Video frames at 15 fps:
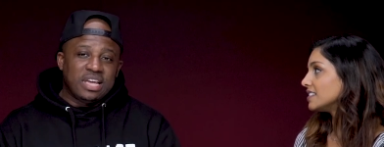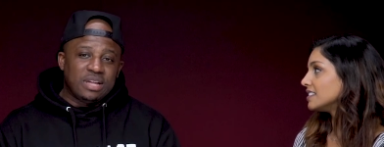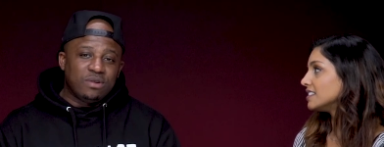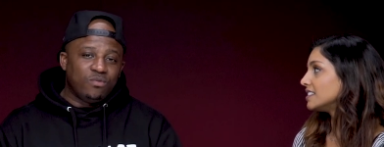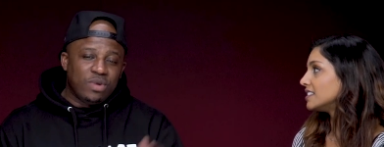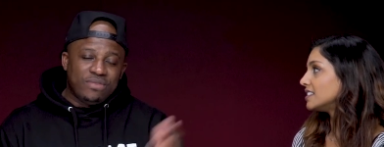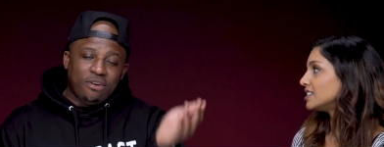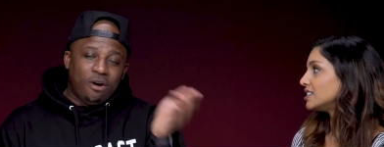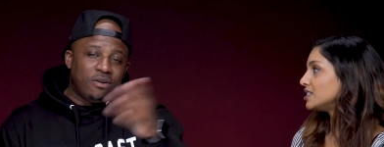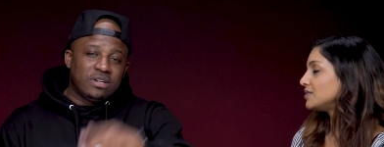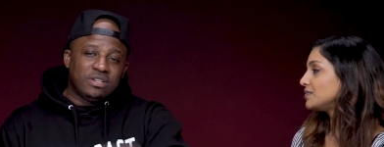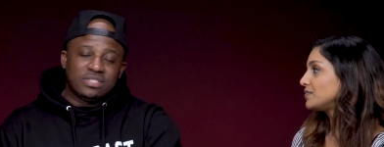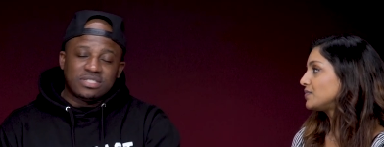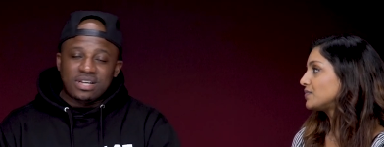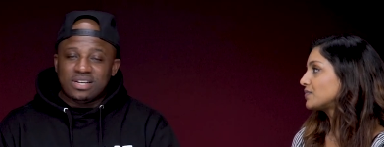Speaker 1: that we've already
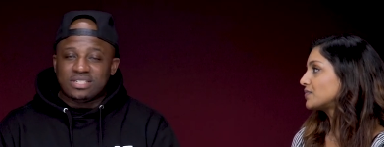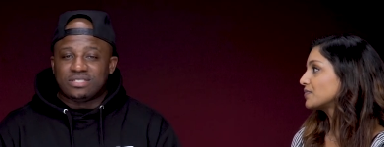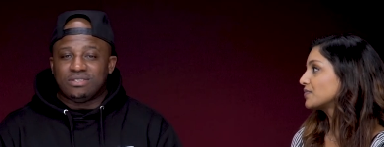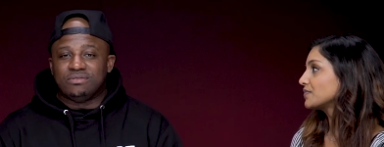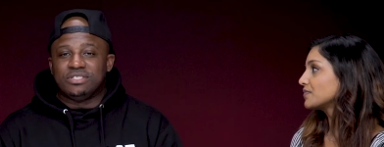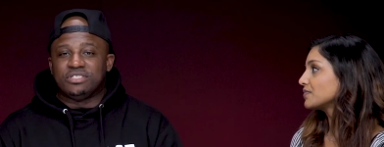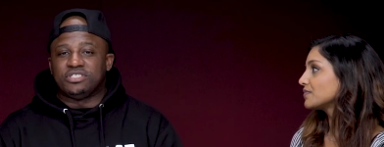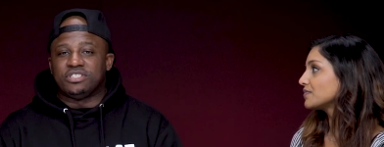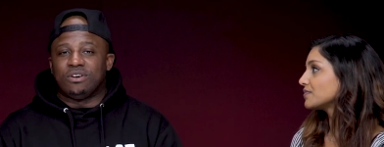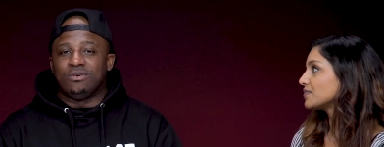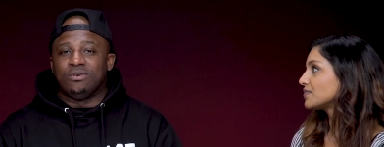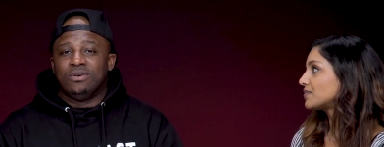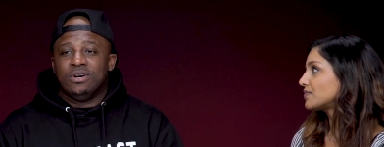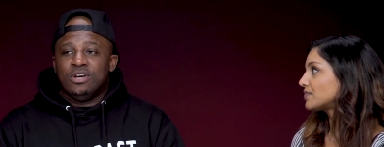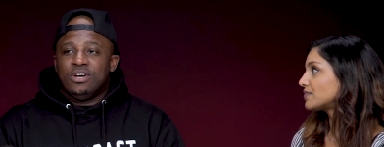discussed on this
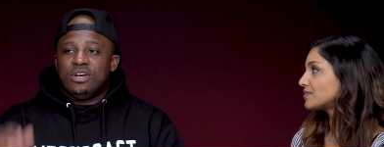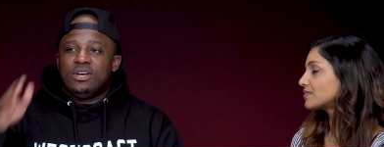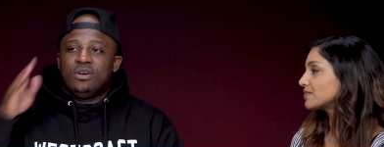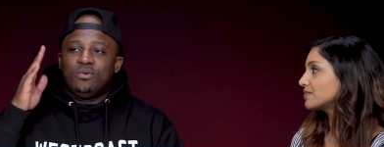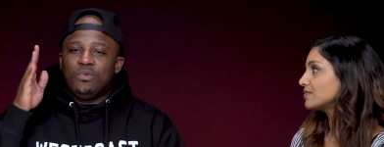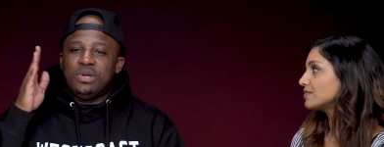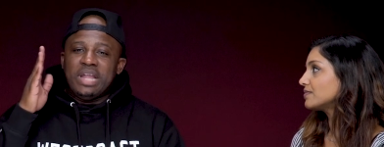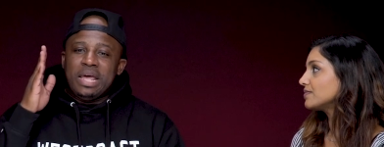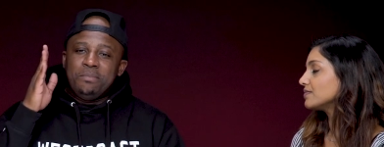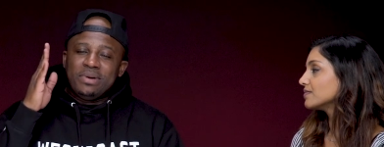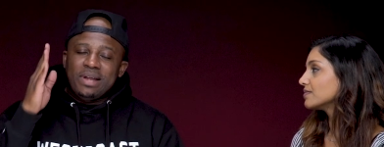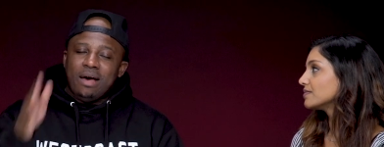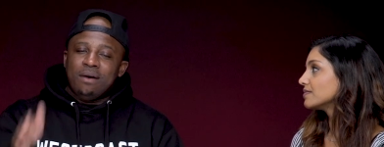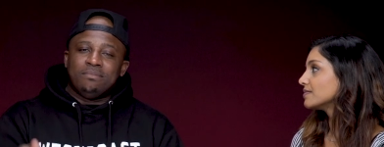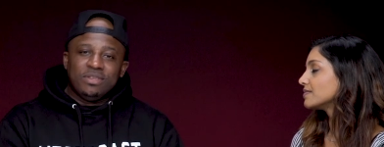show, when they
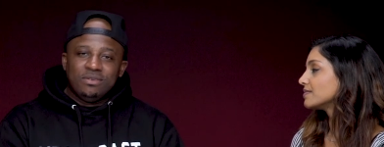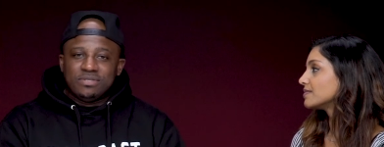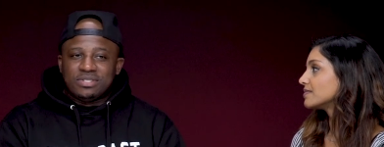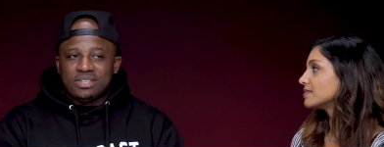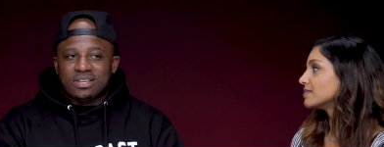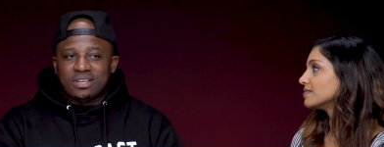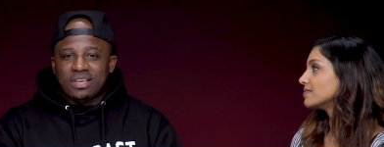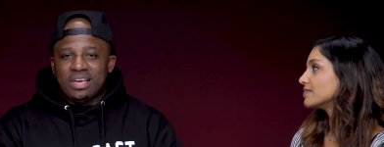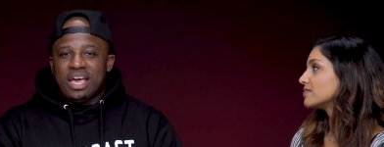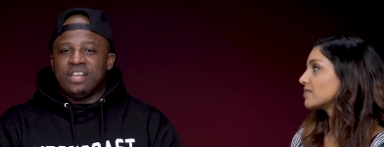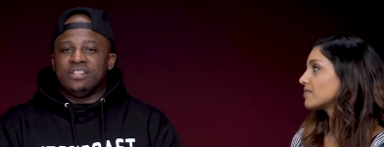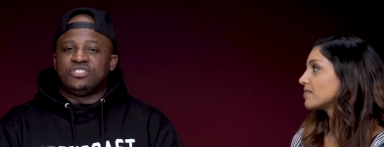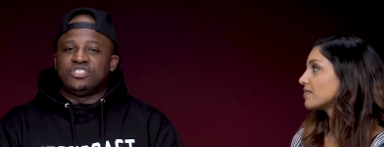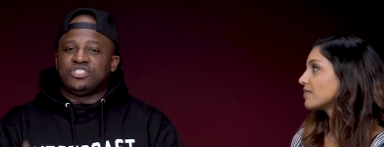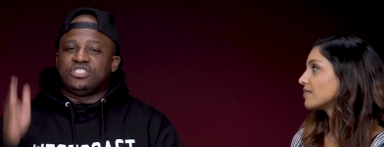put out music
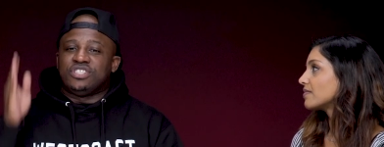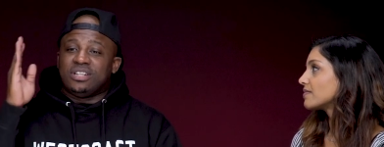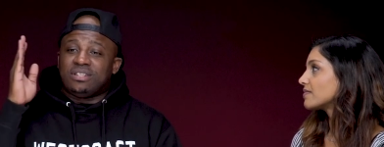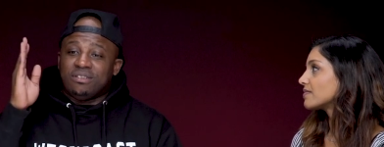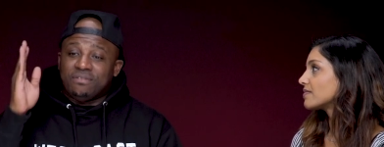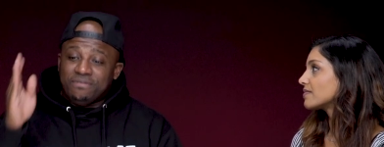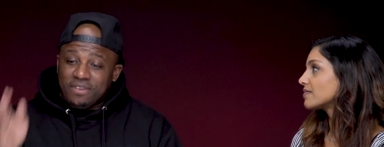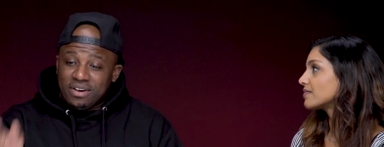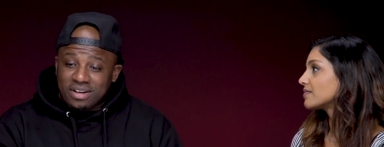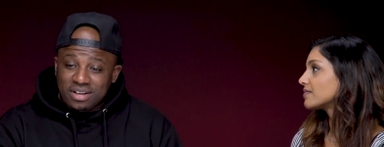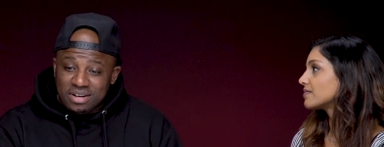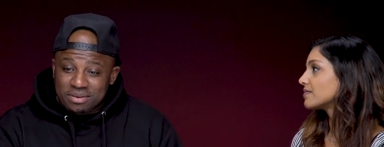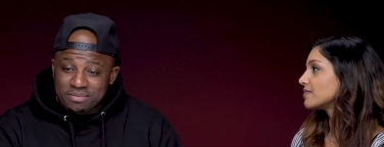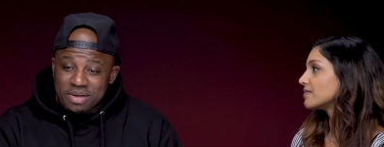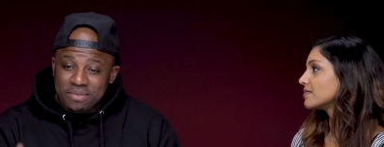and just shut the fuck
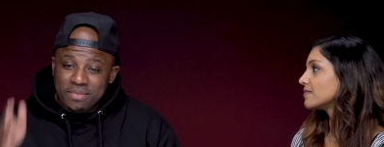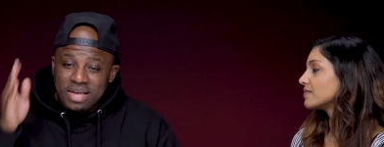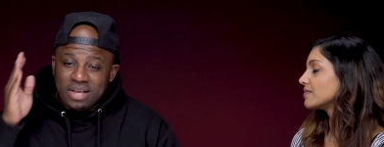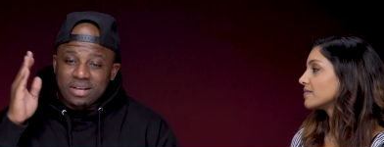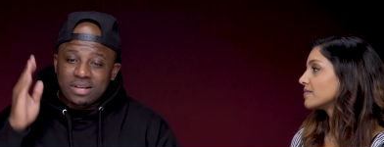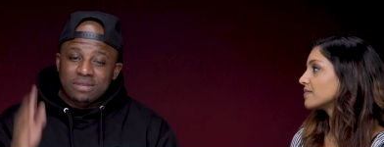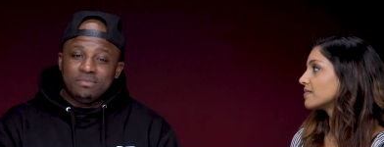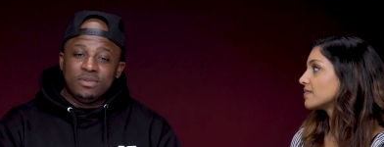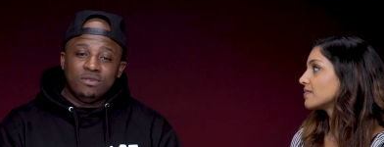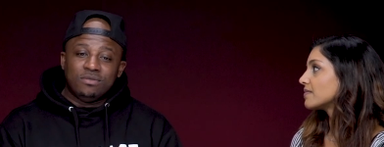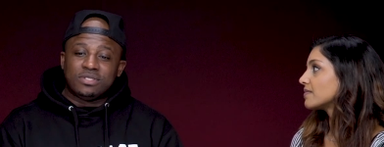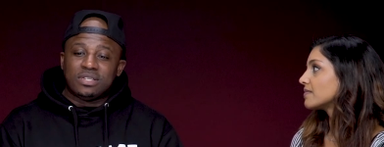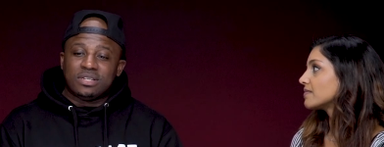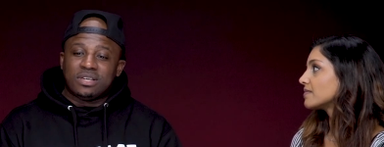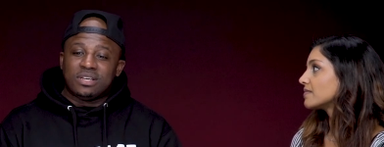up and make good
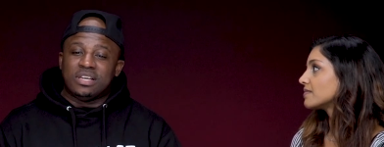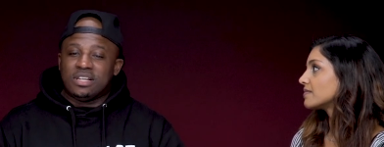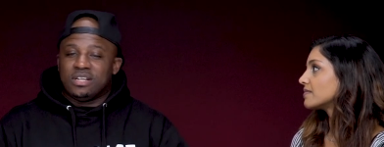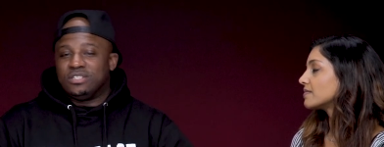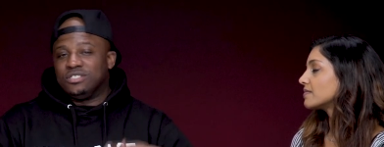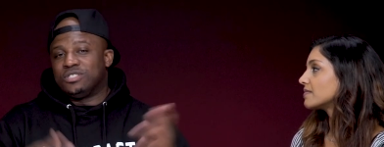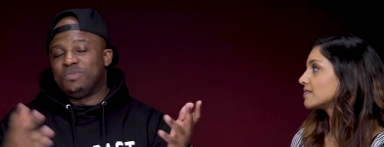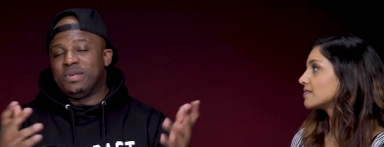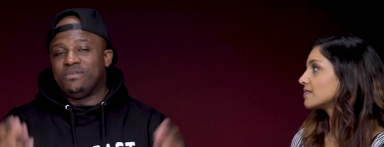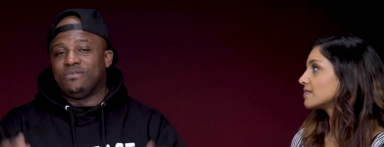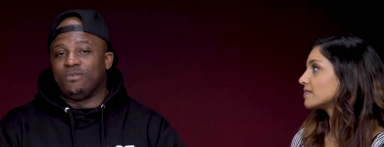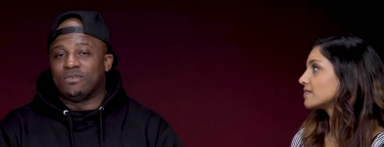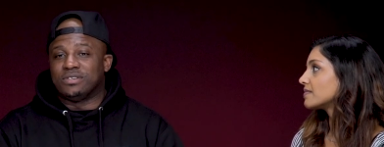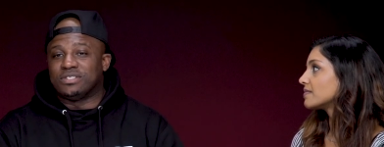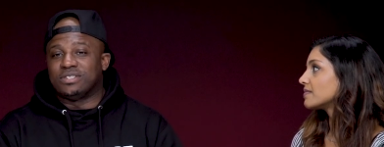music, it just speak
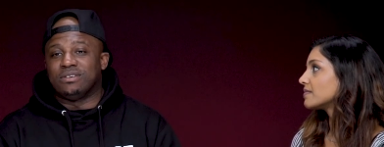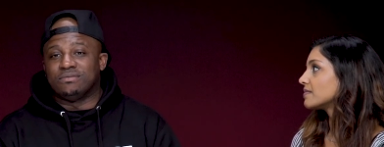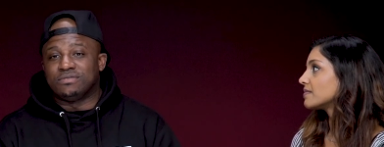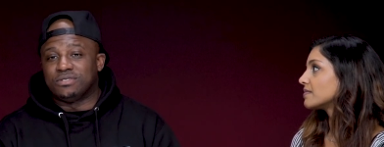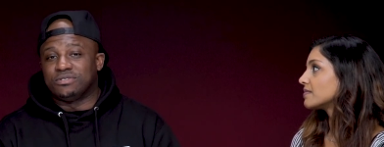for itself.